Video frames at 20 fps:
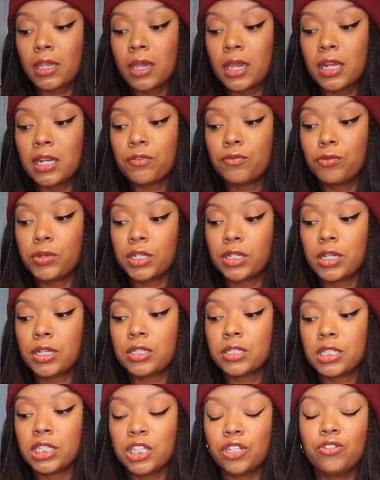And if we
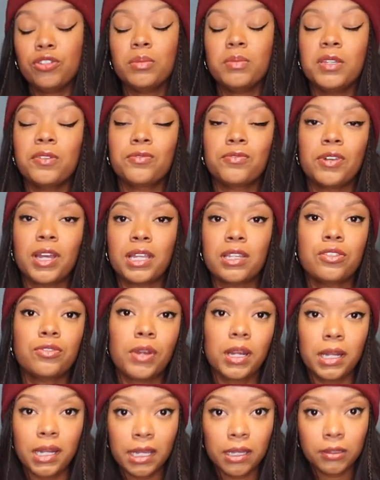continue to be friends
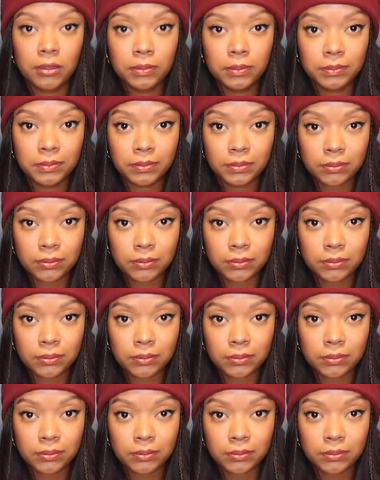right now,